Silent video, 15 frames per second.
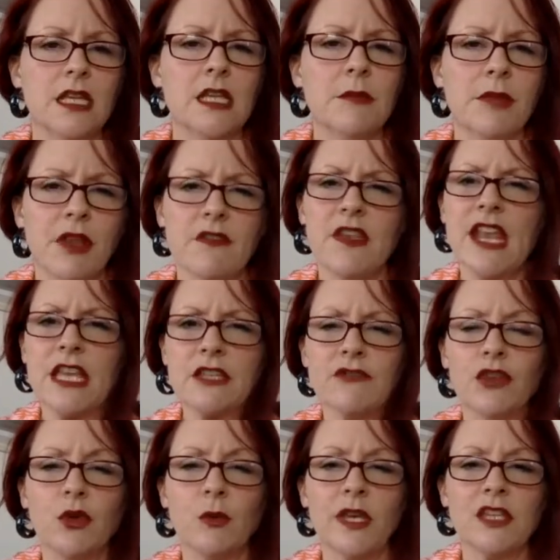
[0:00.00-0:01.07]
But over the next
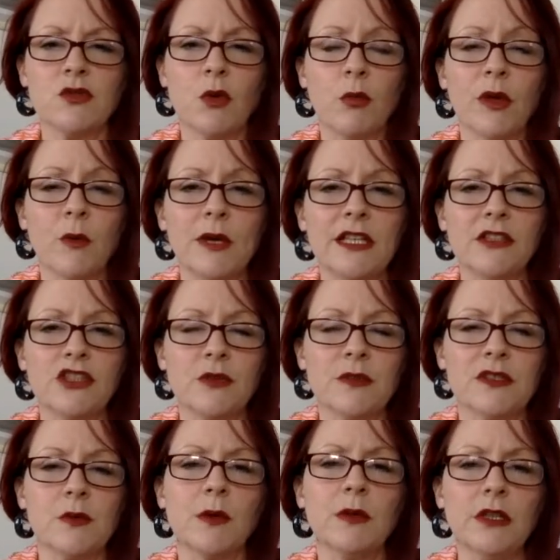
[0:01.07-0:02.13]
few weeks, what we will do
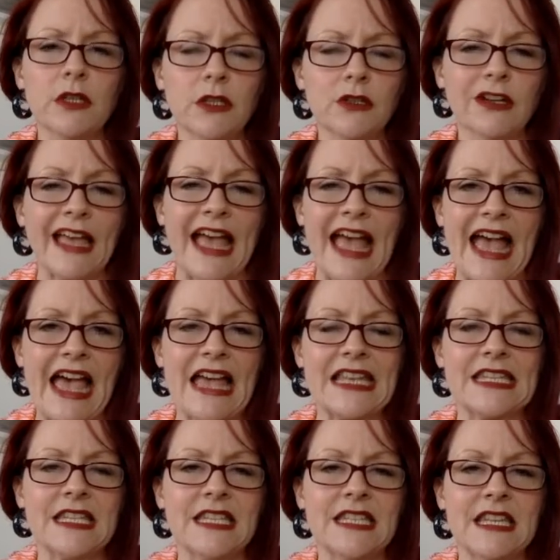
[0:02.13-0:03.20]
is we'll look
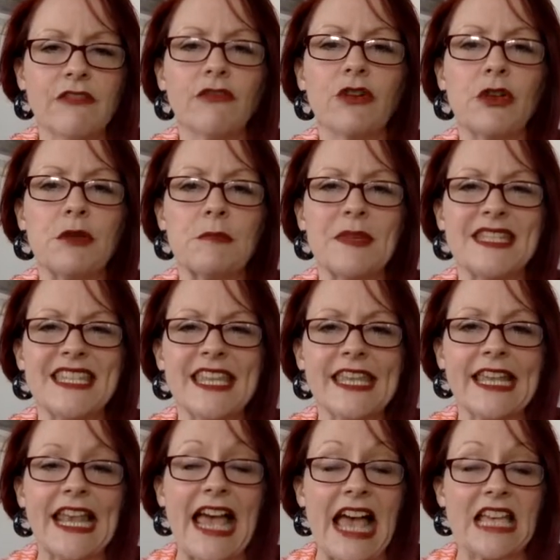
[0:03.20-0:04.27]
at different
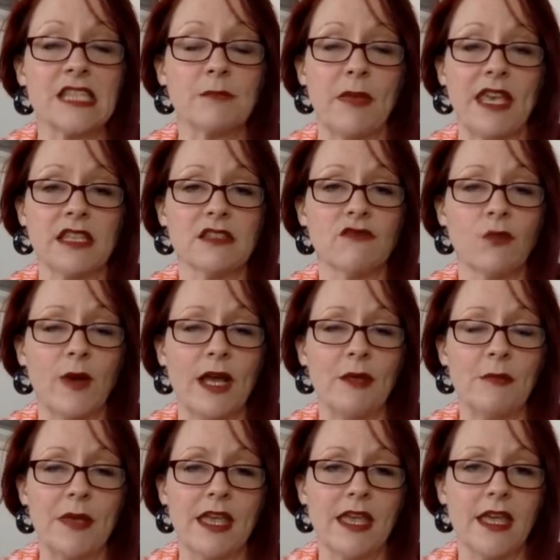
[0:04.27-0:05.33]
particular aspects of
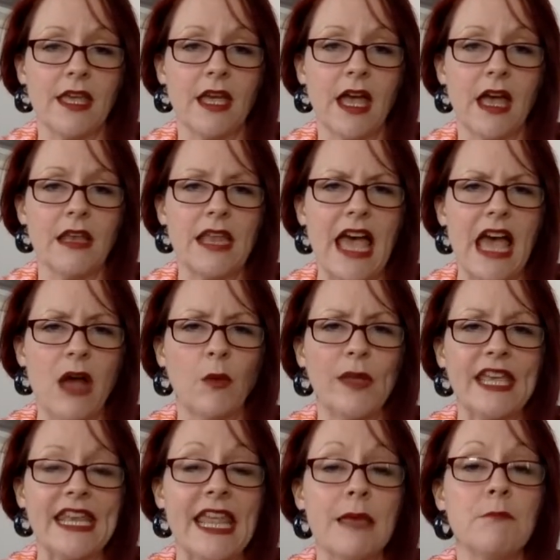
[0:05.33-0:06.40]
well-being and how we
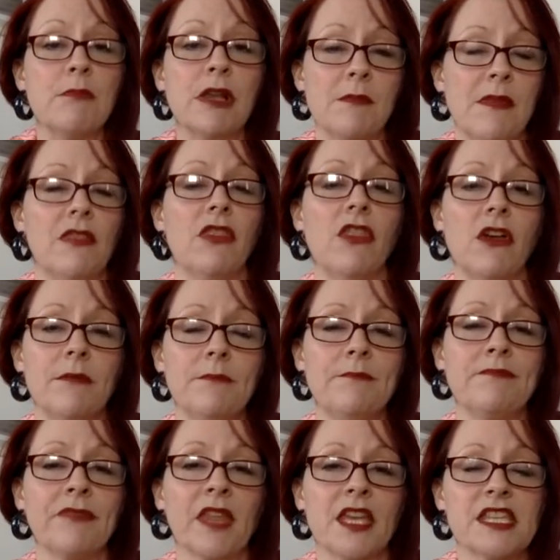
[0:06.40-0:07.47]
can implement them
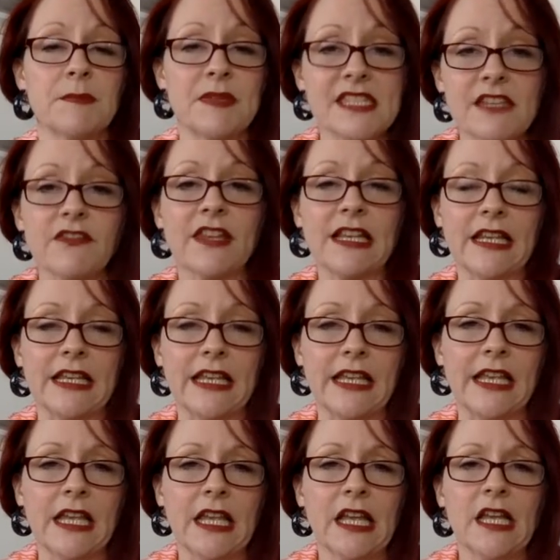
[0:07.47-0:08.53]
specifically
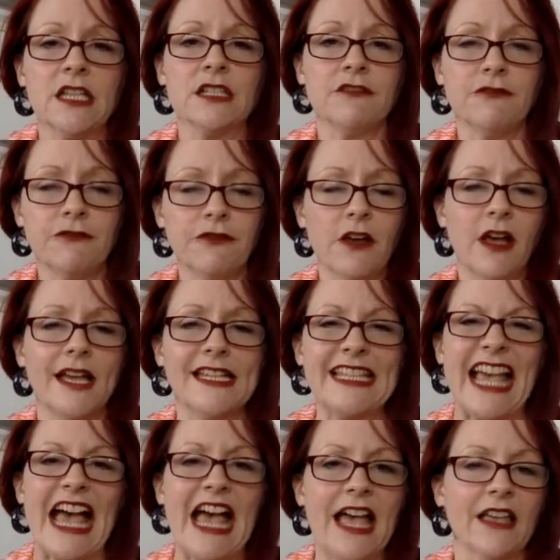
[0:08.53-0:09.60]
to find
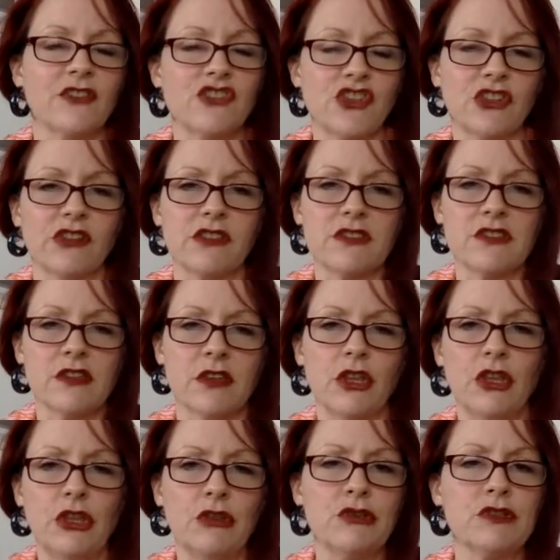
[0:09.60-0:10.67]
actions that are
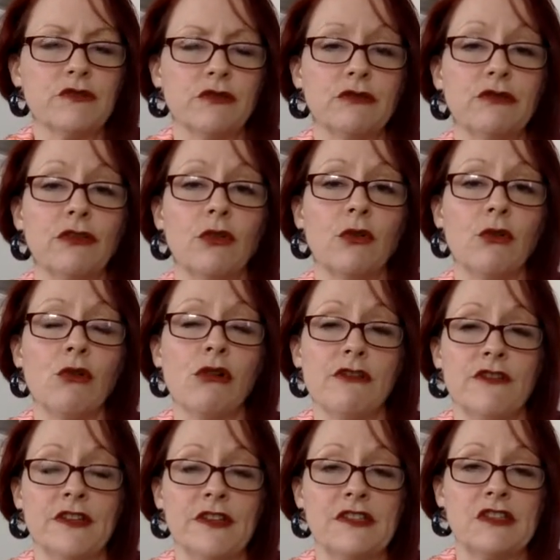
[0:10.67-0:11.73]
useful for all of
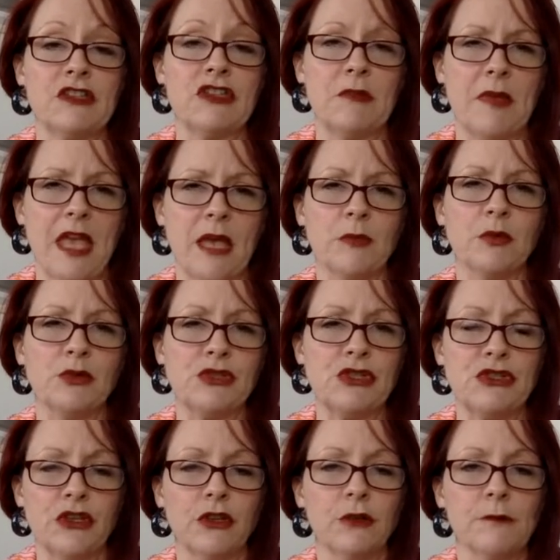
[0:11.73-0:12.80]
us to be able to
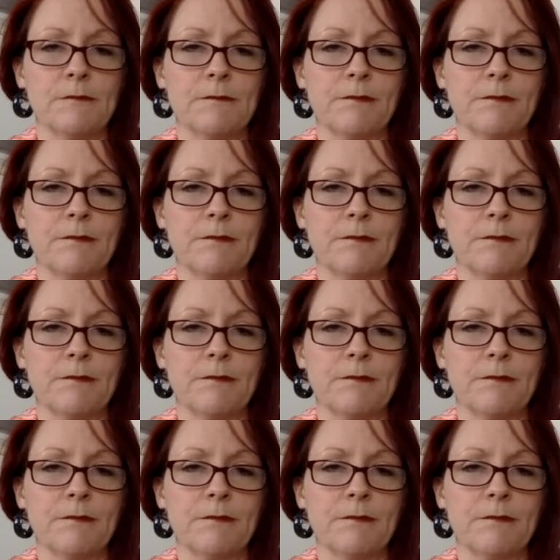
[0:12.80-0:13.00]
do.